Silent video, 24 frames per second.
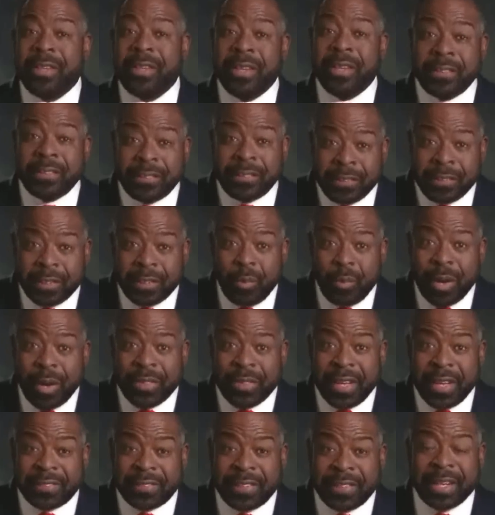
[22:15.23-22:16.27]
Listen to what
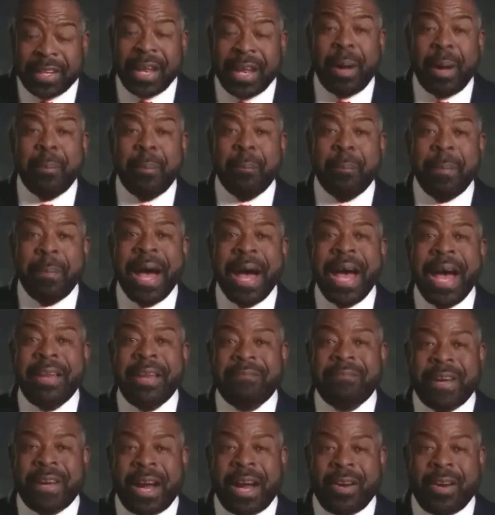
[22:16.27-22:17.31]
they said. A mind
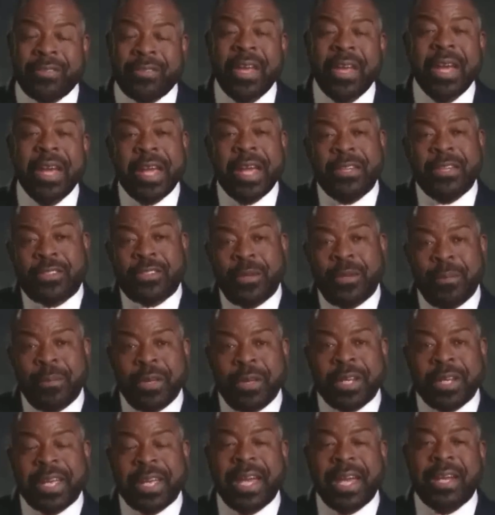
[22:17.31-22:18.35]
virus is
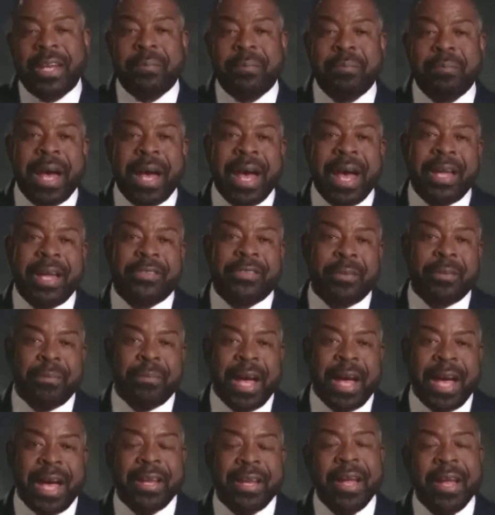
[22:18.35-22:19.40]
communicated mind to
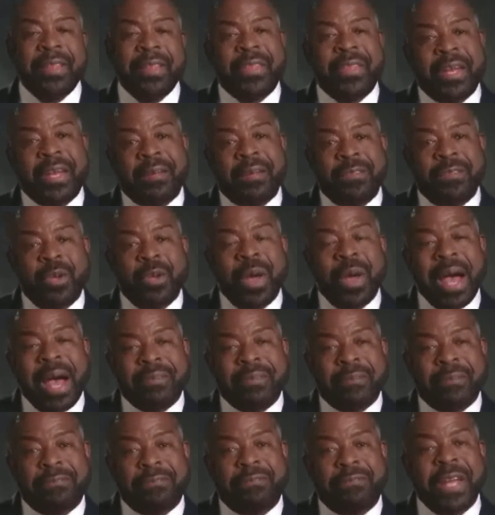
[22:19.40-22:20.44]
mind. That if you have
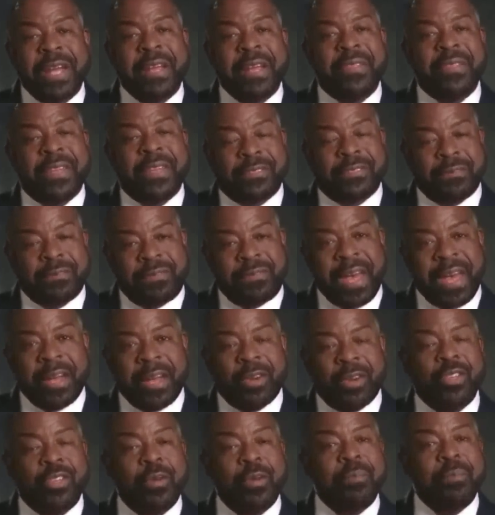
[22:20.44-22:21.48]
a friend that's fat
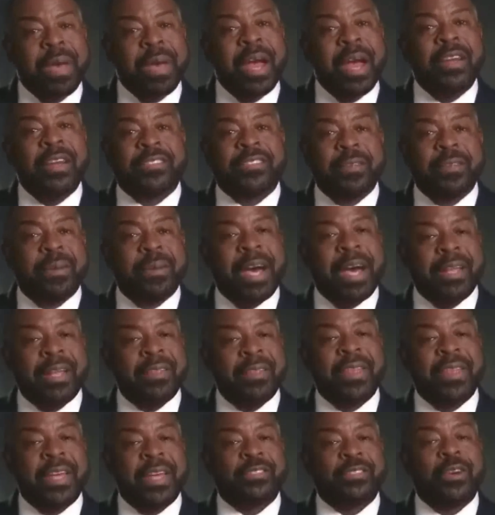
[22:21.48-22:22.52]
or you marry somebody
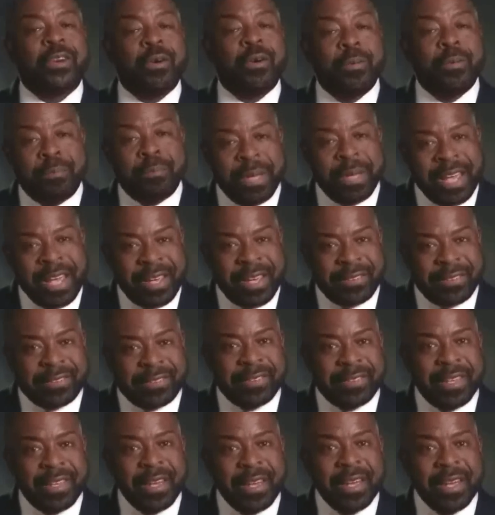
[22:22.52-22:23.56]
that's
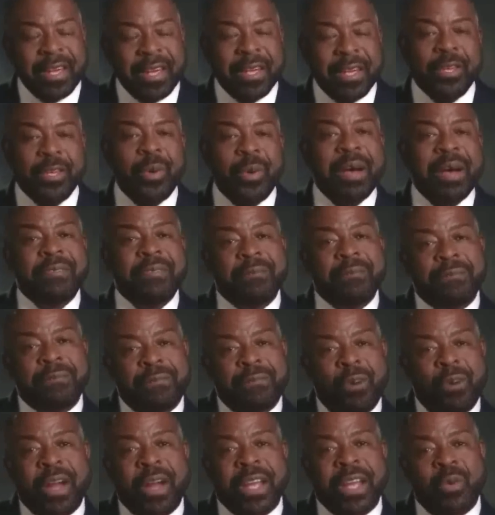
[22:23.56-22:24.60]
obese, you have a
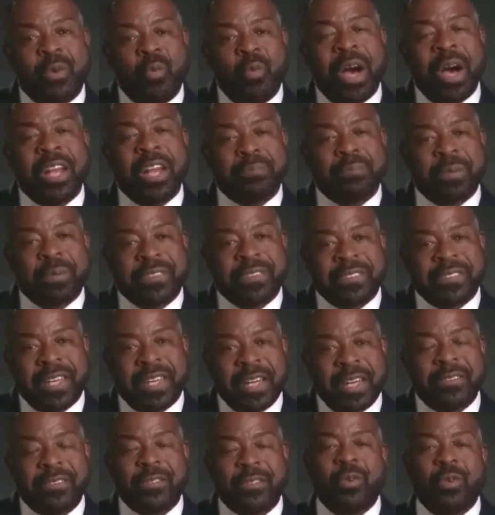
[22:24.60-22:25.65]

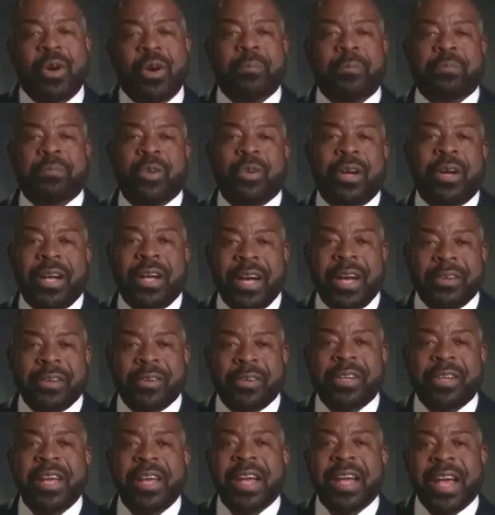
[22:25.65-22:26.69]
41% to up to
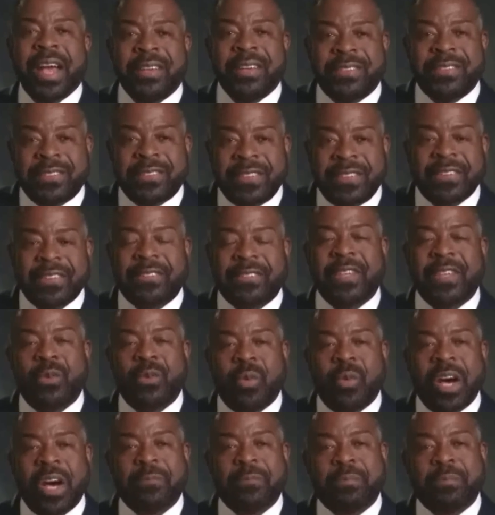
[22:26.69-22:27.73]

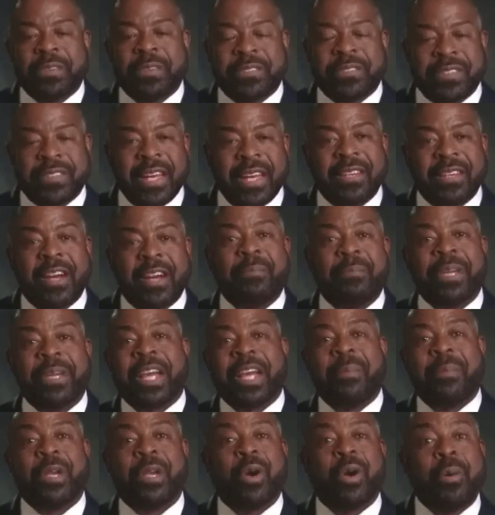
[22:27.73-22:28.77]
161% of
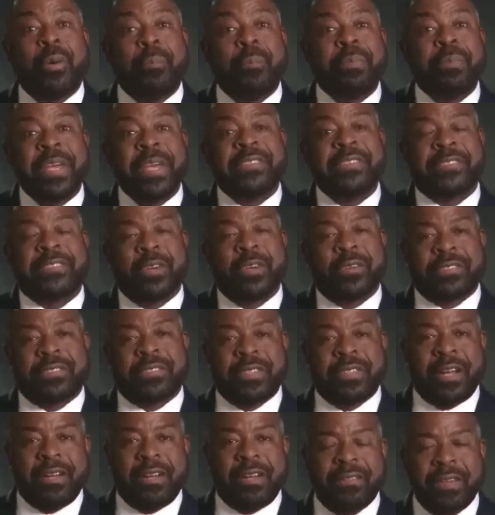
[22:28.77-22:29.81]
becoming obese
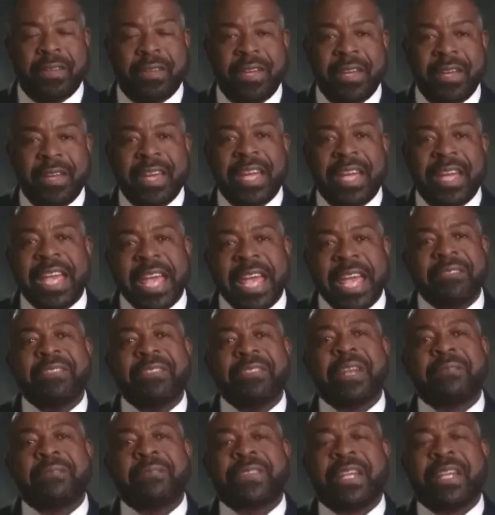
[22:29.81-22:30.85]
yourself.
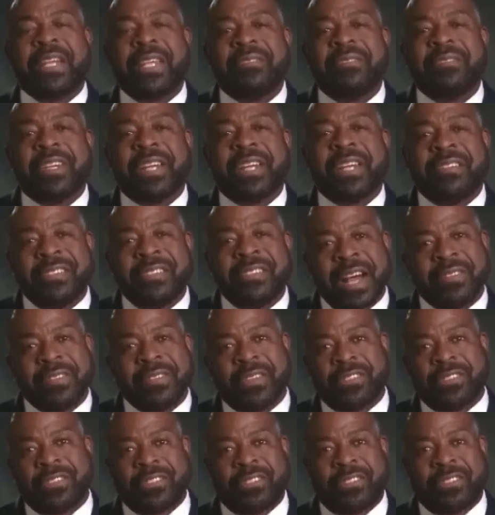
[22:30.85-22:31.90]
Even if they live in
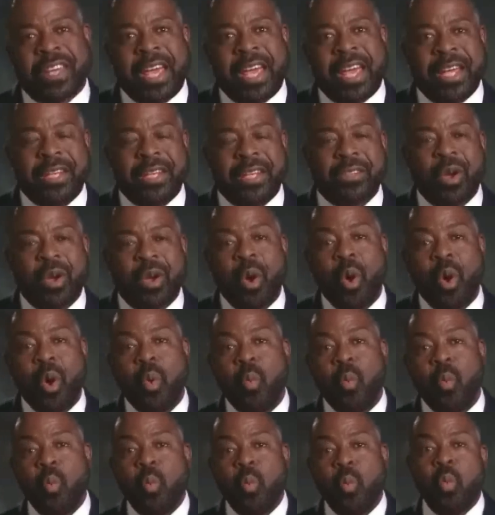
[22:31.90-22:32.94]
another state.
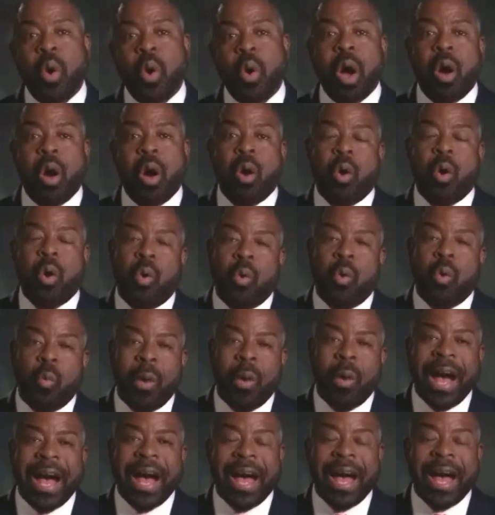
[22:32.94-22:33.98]
Whoa,
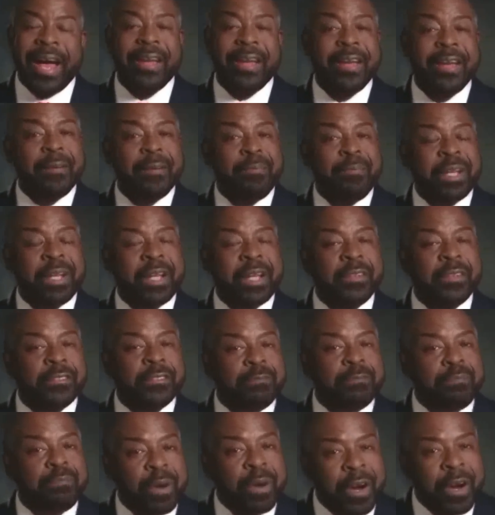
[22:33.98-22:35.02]
why?
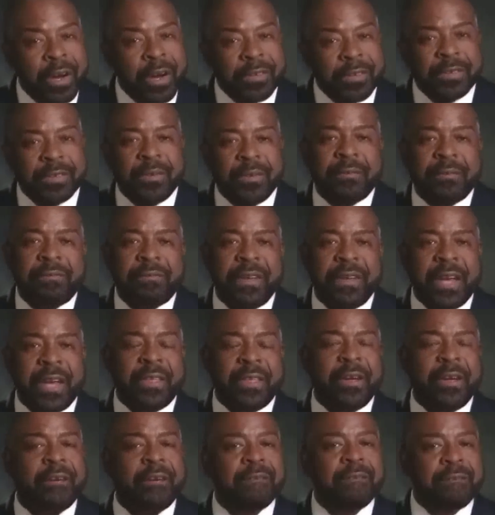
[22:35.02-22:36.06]
Because birds of a
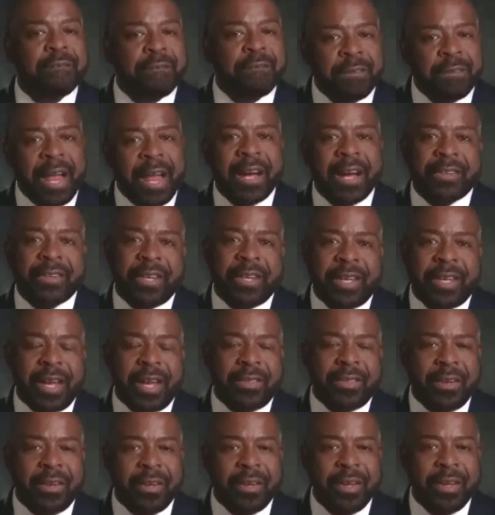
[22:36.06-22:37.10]
feather flock
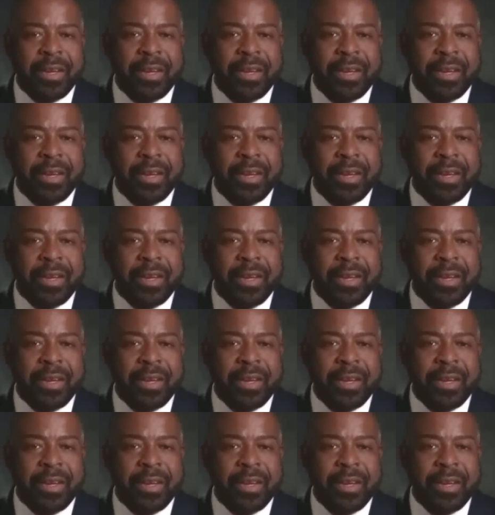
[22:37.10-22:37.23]
together.